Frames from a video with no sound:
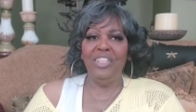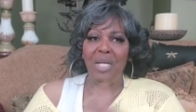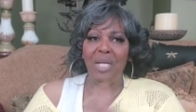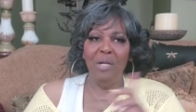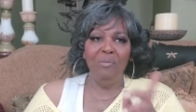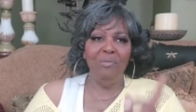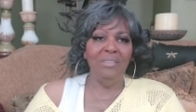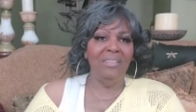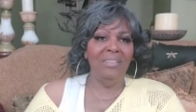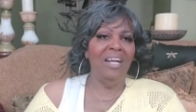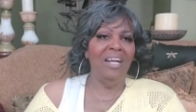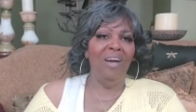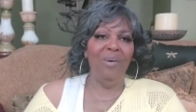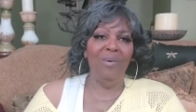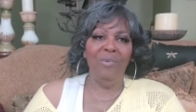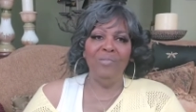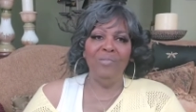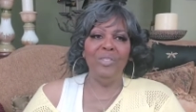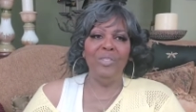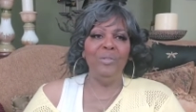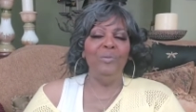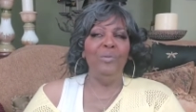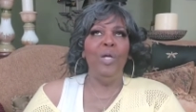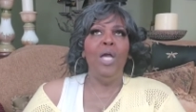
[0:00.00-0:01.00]
Cherries are
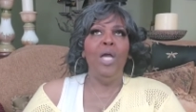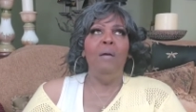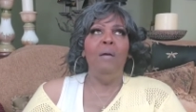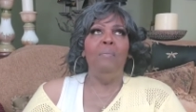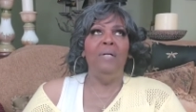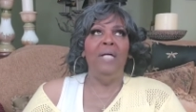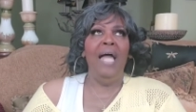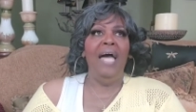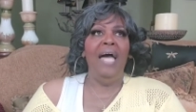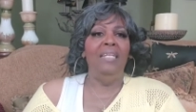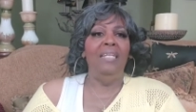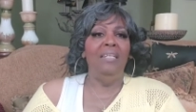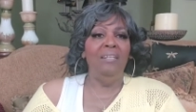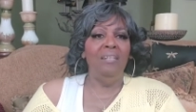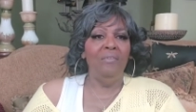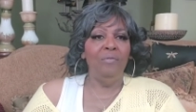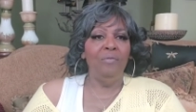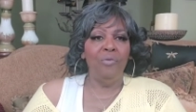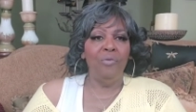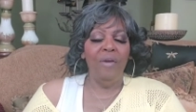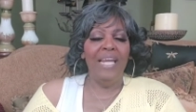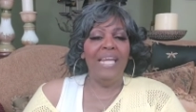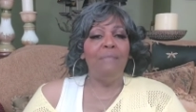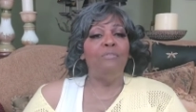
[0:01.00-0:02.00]
gone too, but I
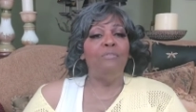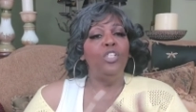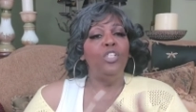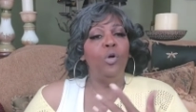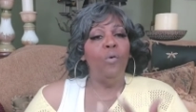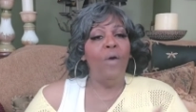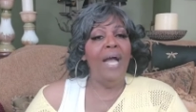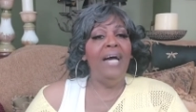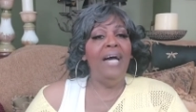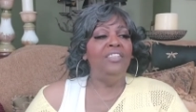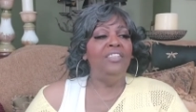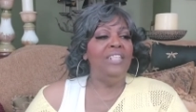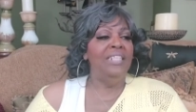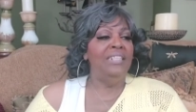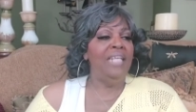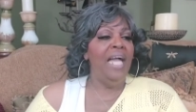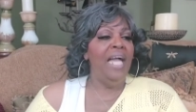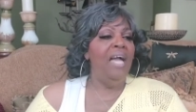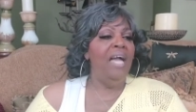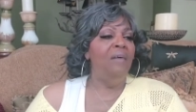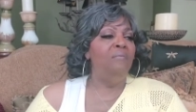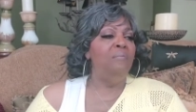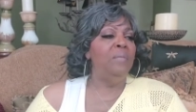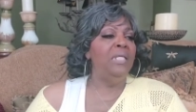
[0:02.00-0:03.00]
love grapes, so I'll just
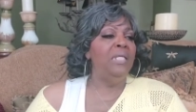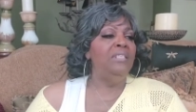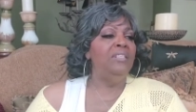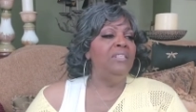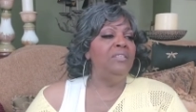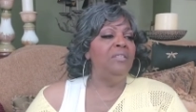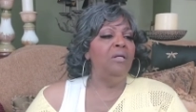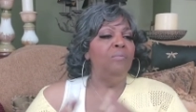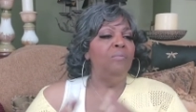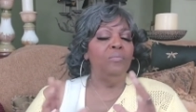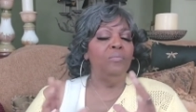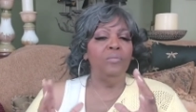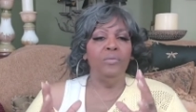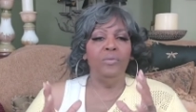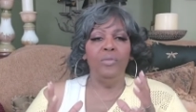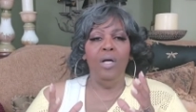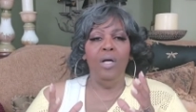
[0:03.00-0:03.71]
have me some